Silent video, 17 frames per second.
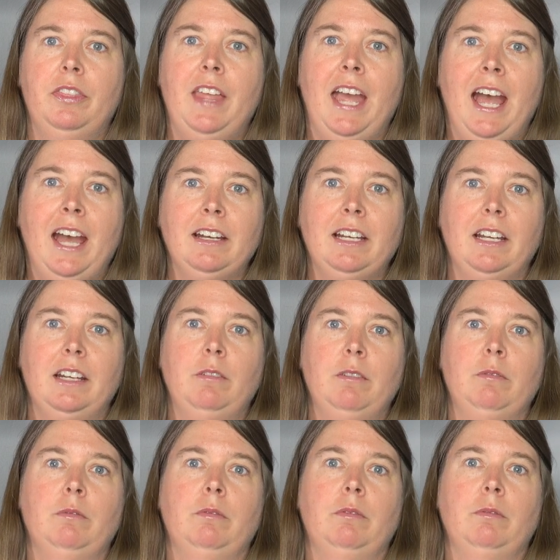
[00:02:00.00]
that
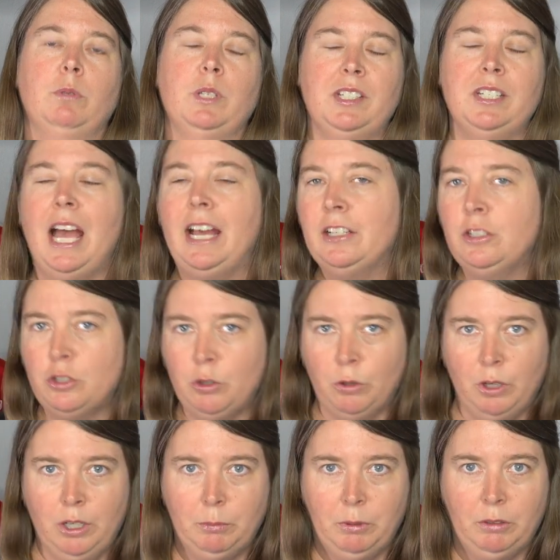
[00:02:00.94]
was not
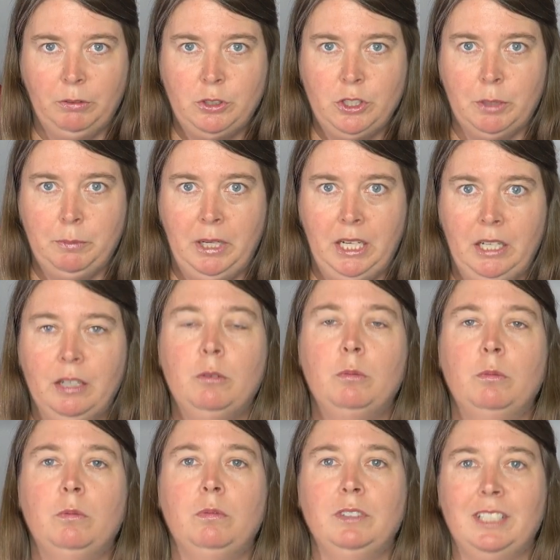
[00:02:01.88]
enjoyable to me,
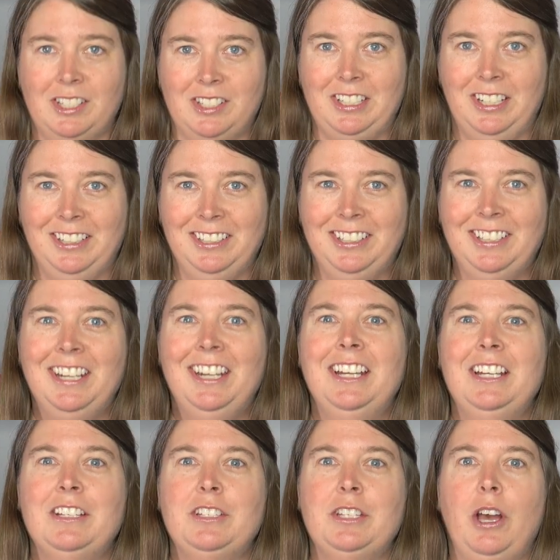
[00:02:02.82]
listing.
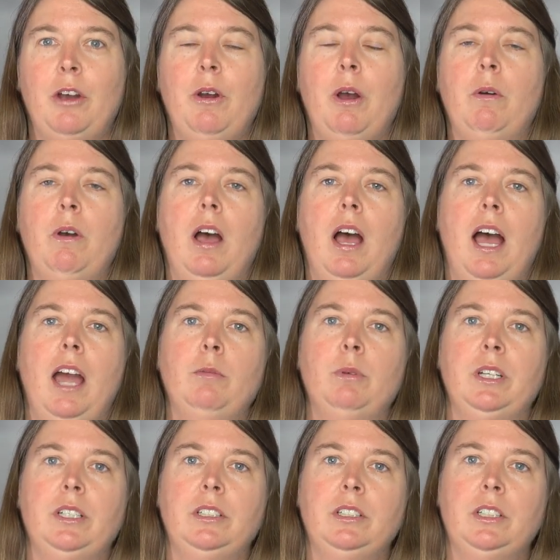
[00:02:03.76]
So I
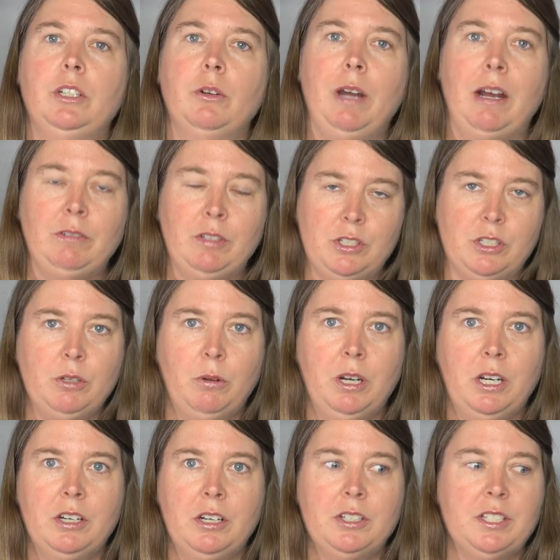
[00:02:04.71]
would go out and
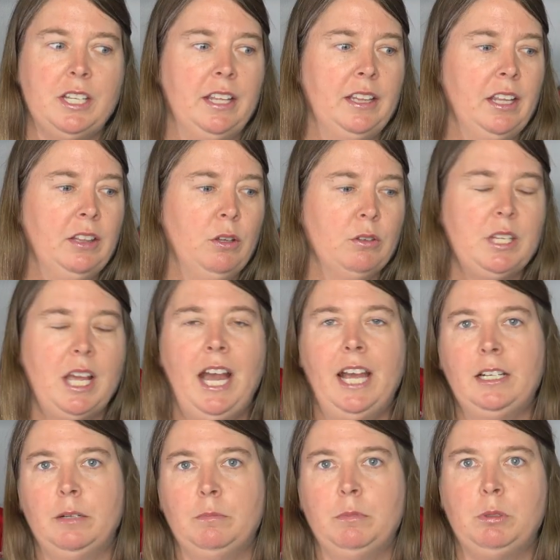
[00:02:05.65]
source, and then those
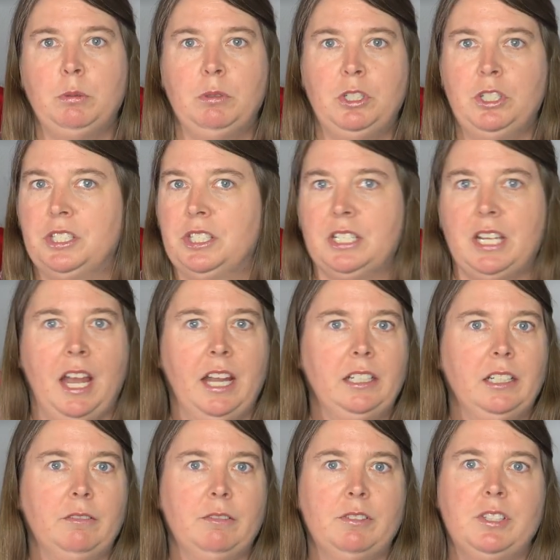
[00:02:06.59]
items would just
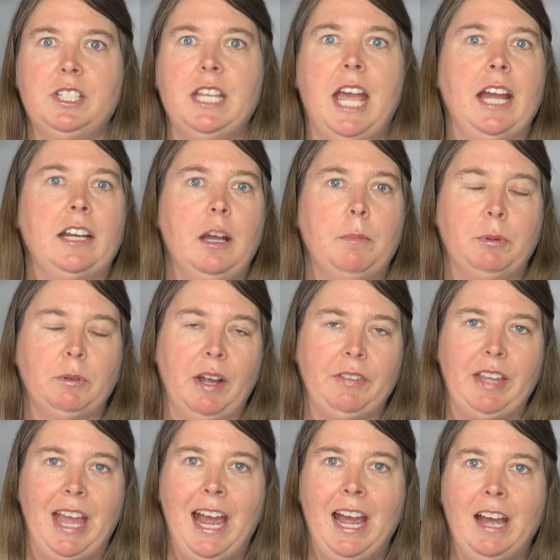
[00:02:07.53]
kind of stack up
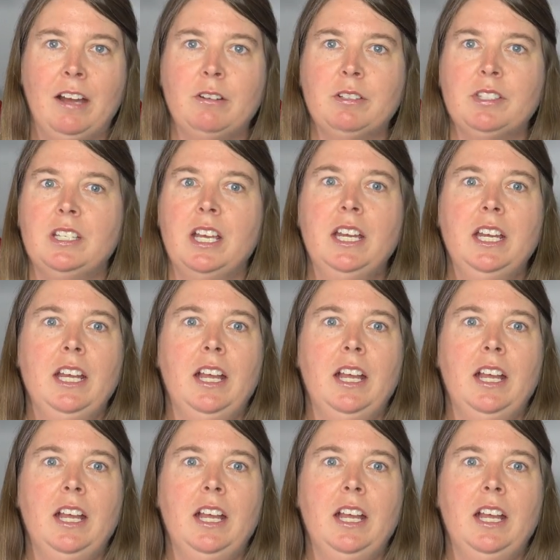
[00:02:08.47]
around the house.